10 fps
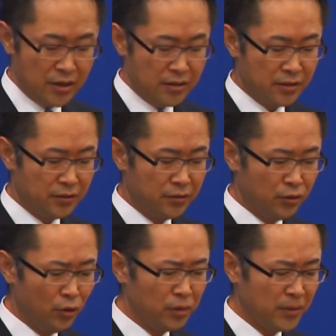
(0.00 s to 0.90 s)
the
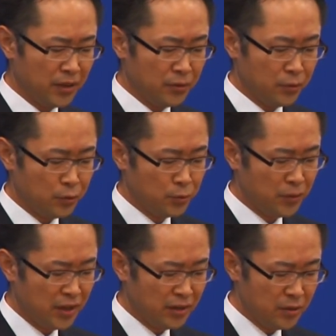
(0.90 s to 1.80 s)
roadmap
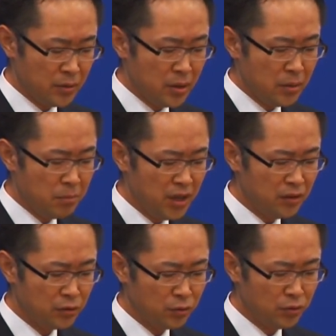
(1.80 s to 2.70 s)
toward
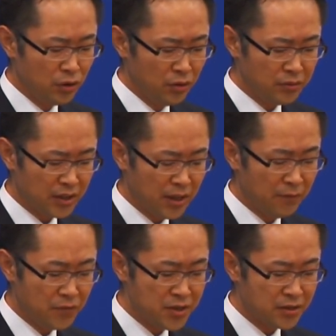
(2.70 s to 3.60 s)
mid to
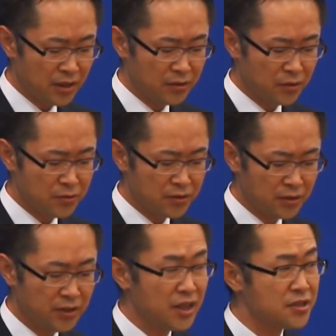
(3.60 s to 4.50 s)
long-term fiscal
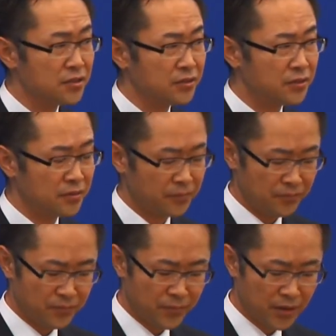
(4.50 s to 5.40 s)
consolidation.
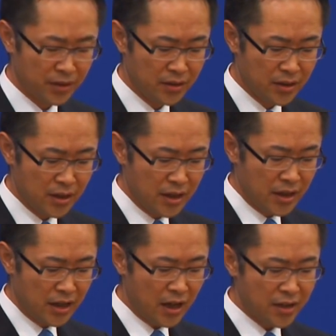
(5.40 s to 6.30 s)

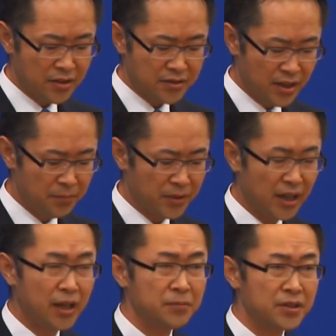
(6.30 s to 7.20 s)
At the same
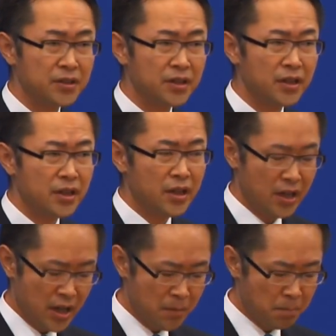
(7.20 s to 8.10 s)
time,
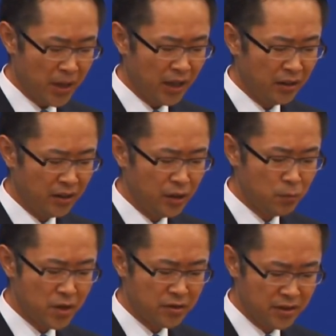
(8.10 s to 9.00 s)
in parallel
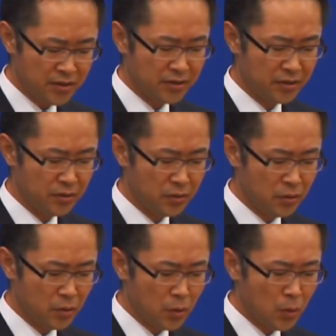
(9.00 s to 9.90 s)
with this,
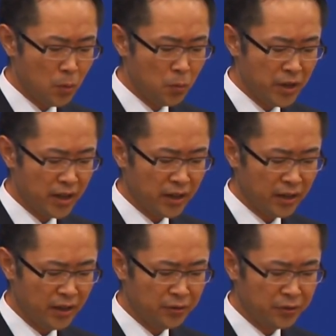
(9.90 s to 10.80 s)
we are
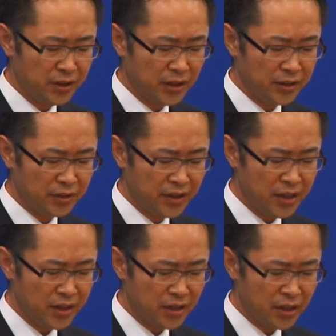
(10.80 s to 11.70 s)
currently
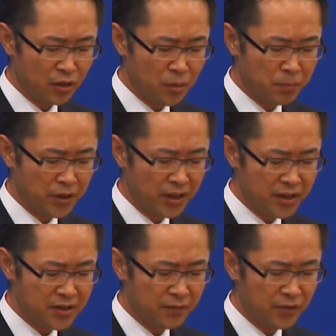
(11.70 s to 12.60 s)
undertaking a
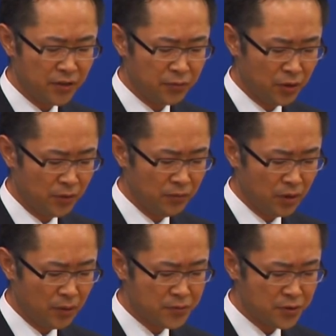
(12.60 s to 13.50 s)
comprehensive reform
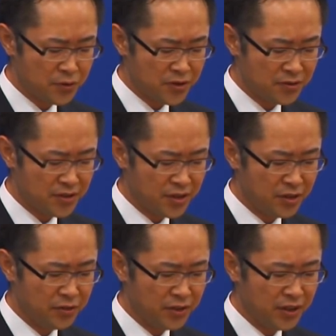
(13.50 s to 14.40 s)
of Social
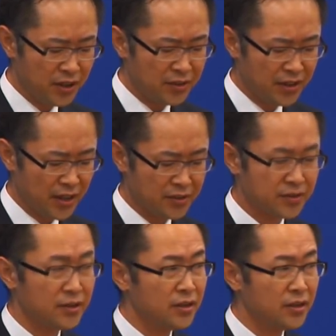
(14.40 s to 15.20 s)
Security and tax